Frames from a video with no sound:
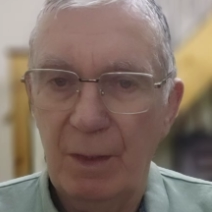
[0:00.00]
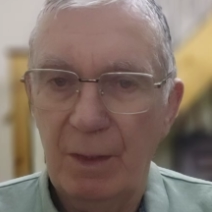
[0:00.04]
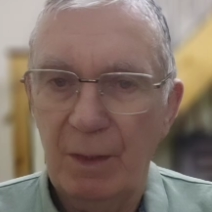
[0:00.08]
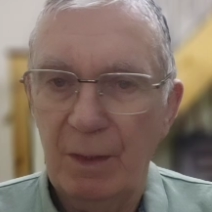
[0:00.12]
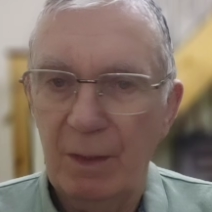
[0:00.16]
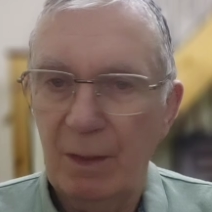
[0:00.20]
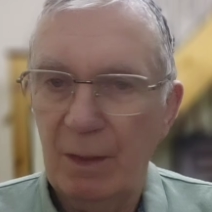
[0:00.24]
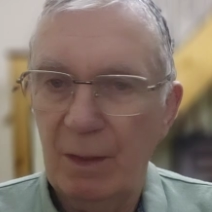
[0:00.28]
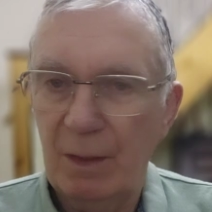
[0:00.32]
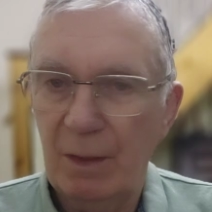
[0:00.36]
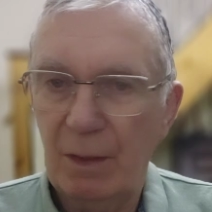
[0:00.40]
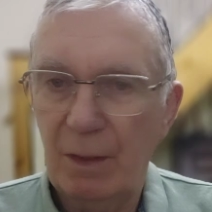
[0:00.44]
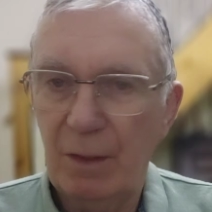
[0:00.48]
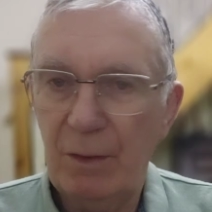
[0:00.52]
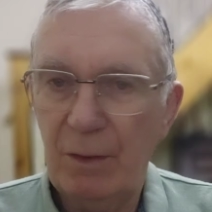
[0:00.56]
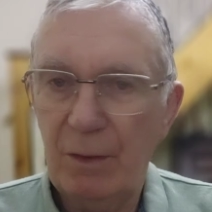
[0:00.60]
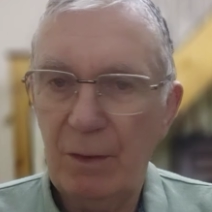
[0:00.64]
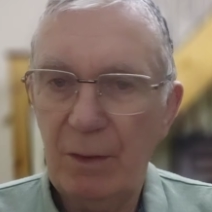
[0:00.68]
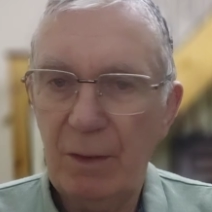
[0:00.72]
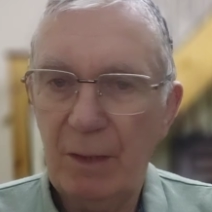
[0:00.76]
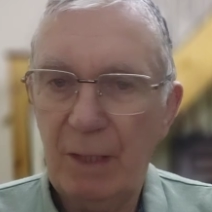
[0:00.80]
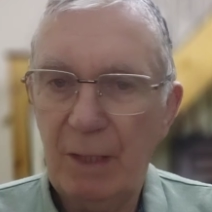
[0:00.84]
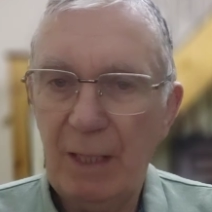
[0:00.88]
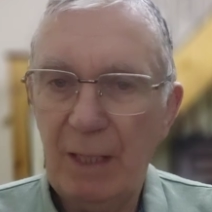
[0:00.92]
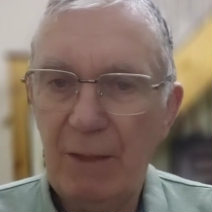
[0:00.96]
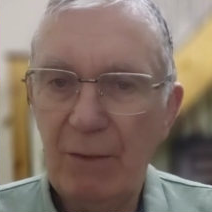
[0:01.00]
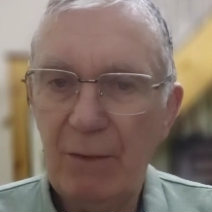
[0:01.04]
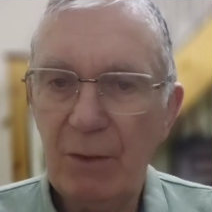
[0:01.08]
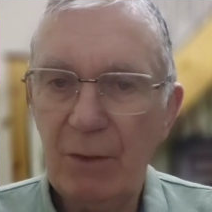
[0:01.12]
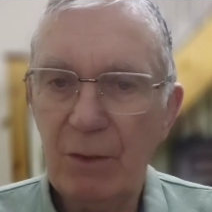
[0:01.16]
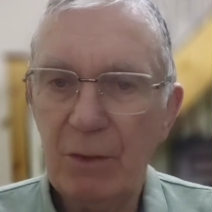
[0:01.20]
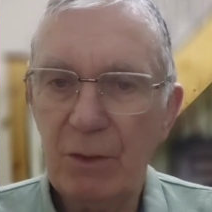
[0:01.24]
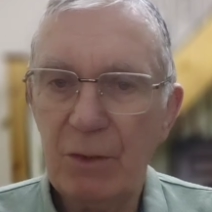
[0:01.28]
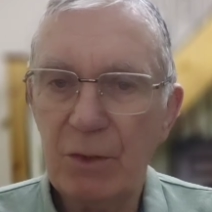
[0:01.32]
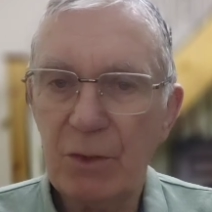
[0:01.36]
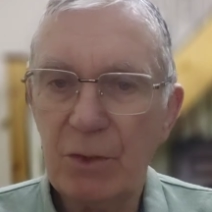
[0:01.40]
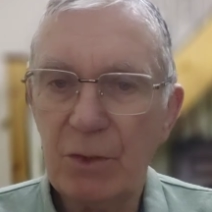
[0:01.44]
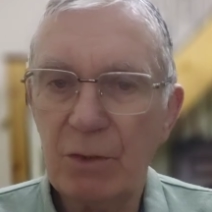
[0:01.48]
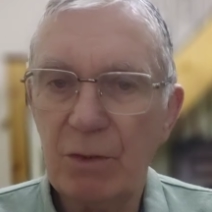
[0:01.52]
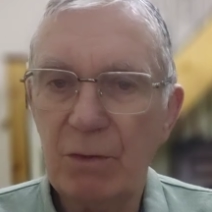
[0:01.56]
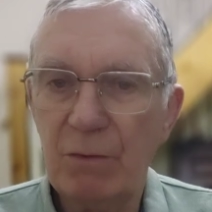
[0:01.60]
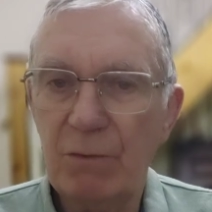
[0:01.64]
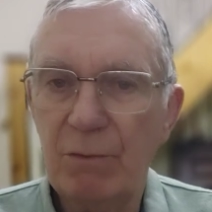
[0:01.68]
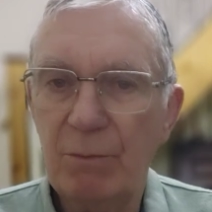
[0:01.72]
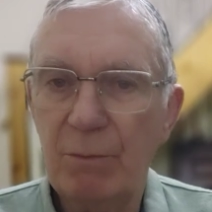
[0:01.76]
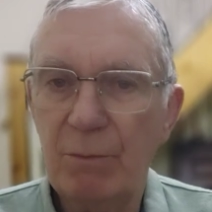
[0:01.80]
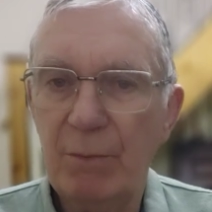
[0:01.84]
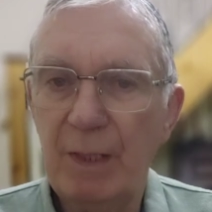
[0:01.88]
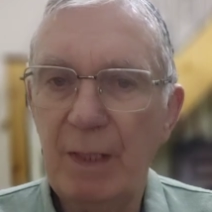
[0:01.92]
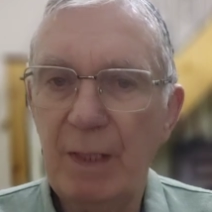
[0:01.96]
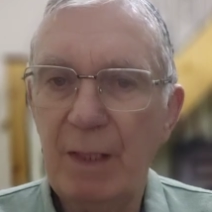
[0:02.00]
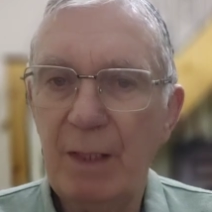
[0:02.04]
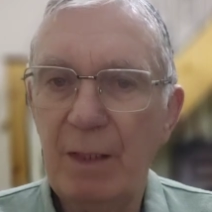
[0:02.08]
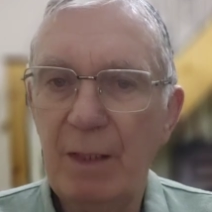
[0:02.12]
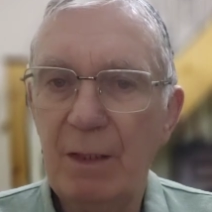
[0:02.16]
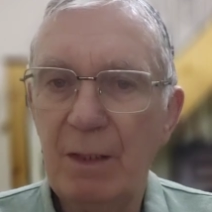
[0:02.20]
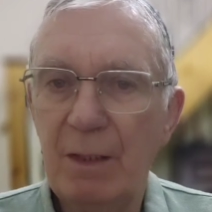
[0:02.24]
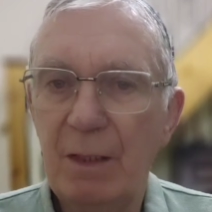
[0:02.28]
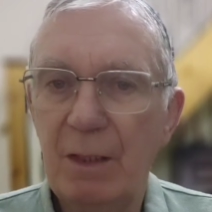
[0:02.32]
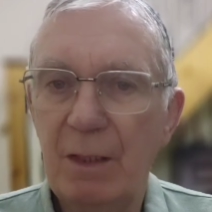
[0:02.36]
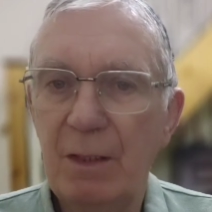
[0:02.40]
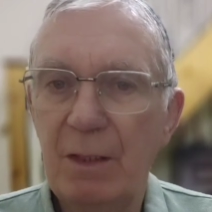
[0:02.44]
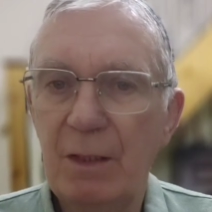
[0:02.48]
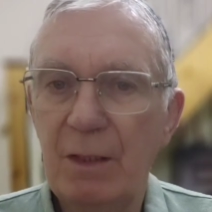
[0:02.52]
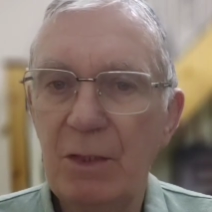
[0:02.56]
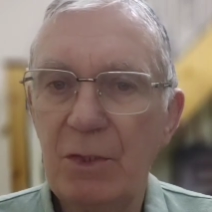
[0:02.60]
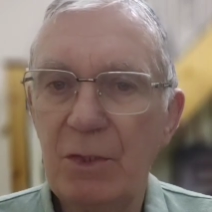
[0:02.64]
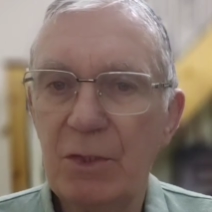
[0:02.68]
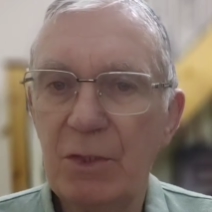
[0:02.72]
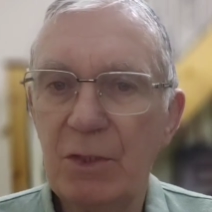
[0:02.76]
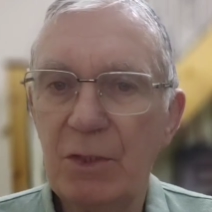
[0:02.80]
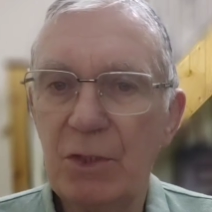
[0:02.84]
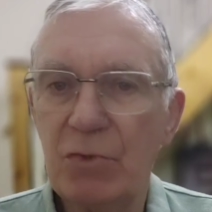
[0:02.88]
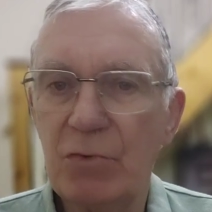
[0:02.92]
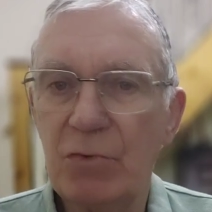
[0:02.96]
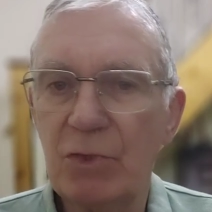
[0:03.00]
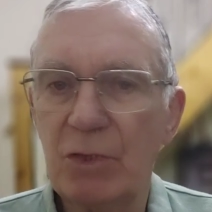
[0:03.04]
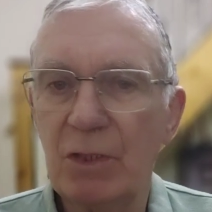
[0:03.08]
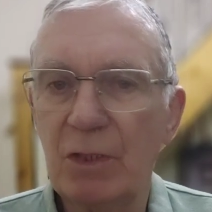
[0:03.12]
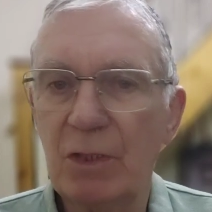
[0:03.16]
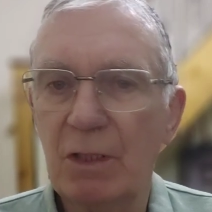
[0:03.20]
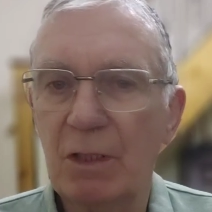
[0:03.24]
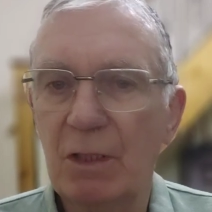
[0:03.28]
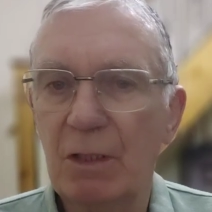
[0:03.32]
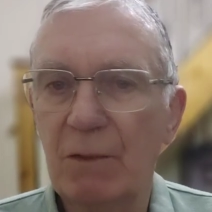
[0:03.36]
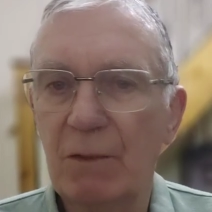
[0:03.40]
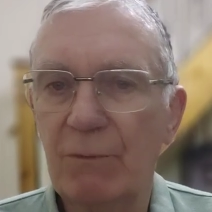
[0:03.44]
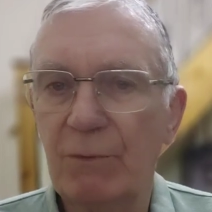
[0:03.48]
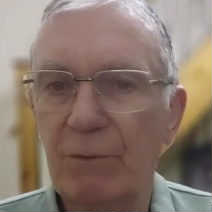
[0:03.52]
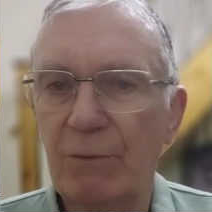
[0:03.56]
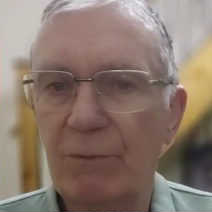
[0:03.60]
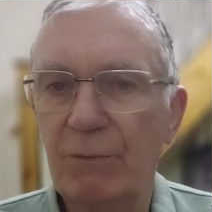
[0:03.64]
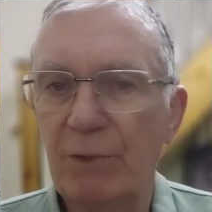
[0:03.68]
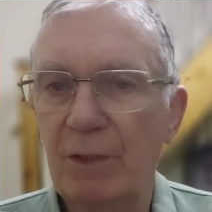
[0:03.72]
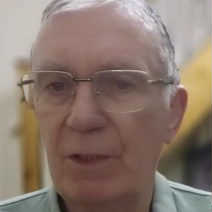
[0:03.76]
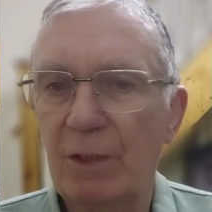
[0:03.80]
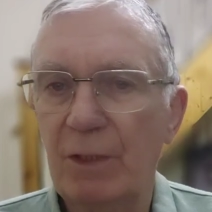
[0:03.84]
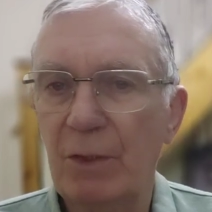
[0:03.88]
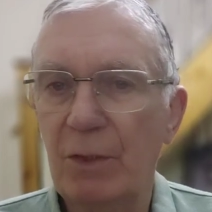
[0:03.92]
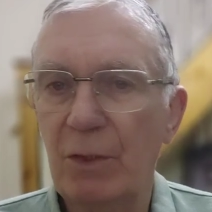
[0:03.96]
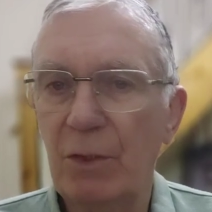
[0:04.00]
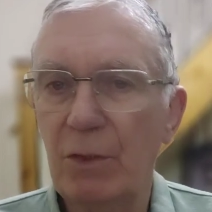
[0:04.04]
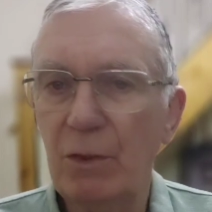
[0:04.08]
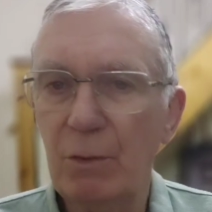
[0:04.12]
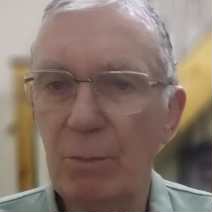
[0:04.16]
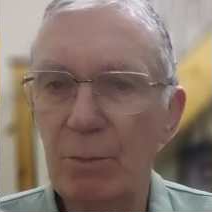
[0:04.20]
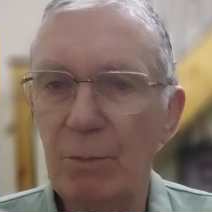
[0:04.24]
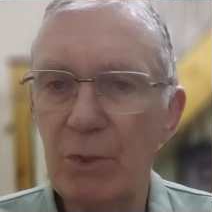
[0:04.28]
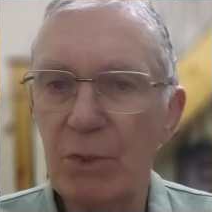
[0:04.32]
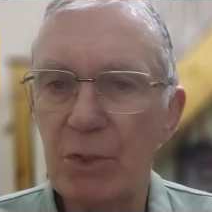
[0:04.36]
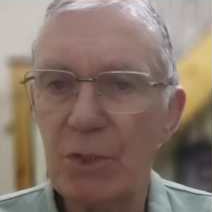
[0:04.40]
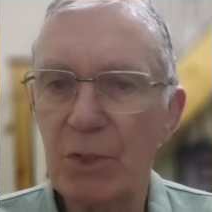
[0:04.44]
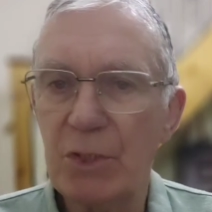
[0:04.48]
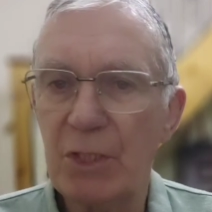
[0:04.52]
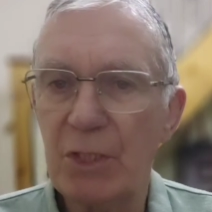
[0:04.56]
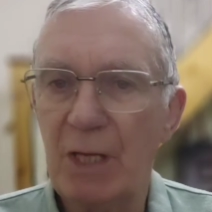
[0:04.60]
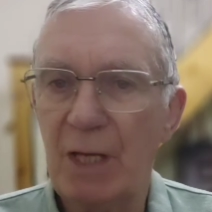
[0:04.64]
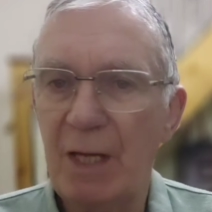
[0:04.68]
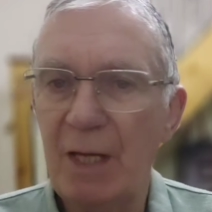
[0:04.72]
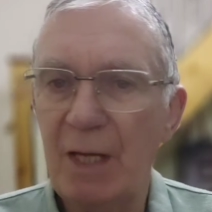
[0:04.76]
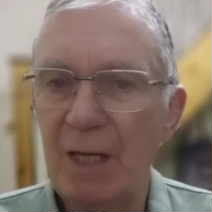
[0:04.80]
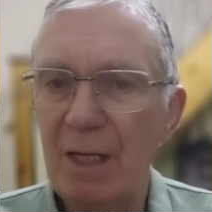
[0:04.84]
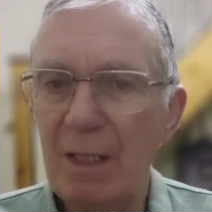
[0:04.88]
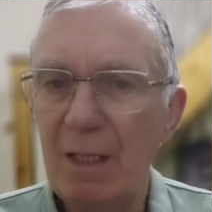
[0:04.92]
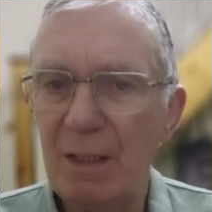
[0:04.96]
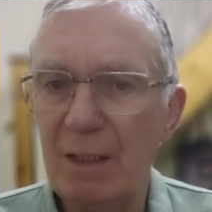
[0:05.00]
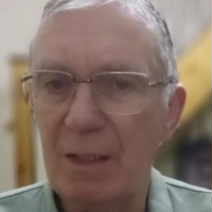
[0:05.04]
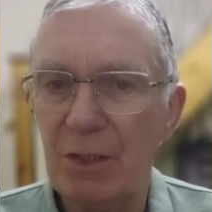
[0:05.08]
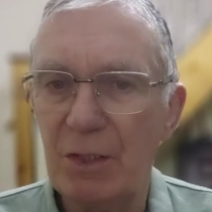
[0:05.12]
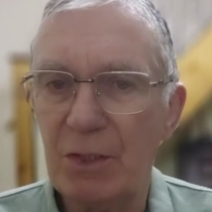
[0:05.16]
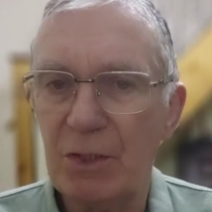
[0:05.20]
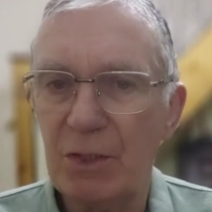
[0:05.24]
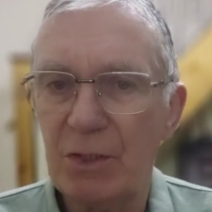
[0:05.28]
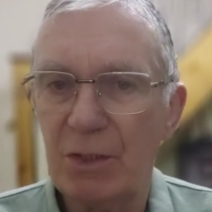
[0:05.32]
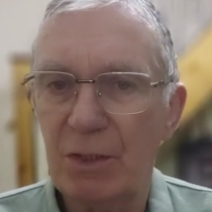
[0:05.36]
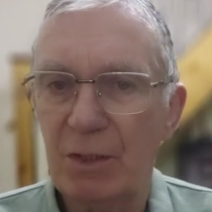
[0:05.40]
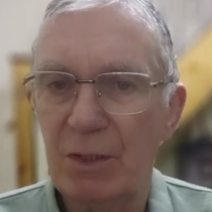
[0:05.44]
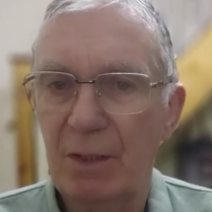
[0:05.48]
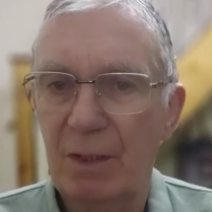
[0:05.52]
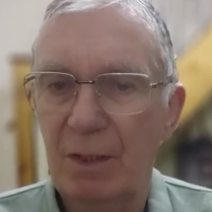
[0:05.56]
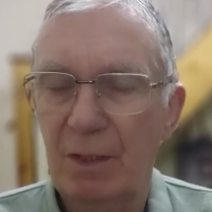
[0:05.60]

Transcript: And the arrogance of man and his disregard for fellow humans is endless.